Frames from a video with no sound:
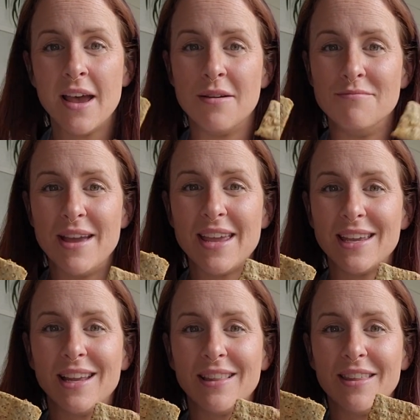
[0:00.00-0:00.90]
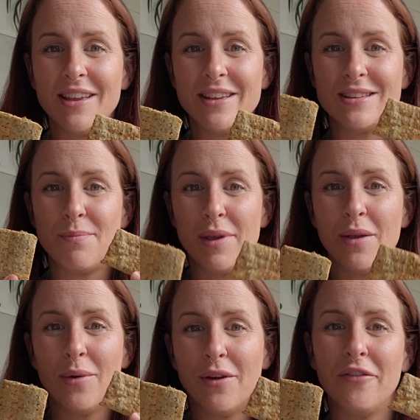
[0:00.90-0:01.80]
making these
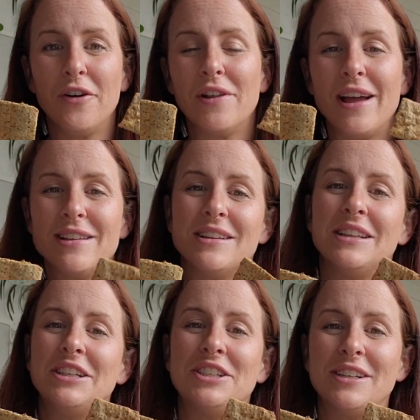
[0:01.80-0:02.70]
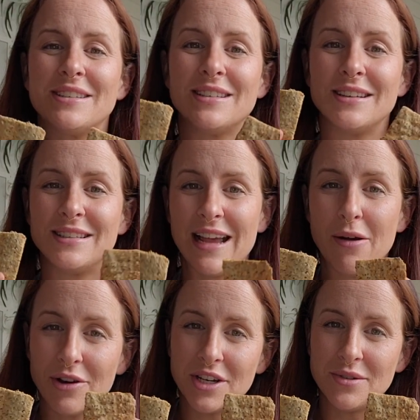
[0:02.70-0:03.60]
beautiful and delicious
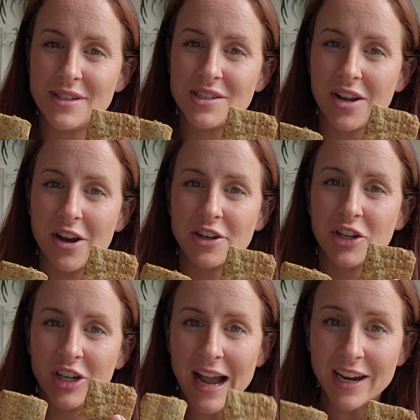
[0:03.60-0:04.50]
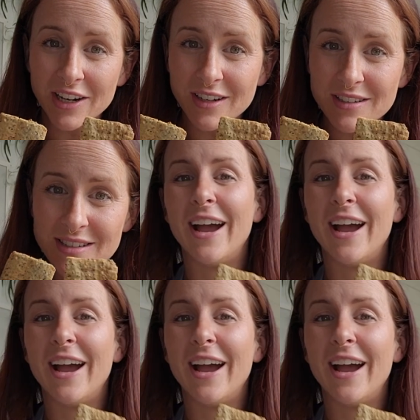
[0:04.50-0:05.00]
sourdough discard crackers.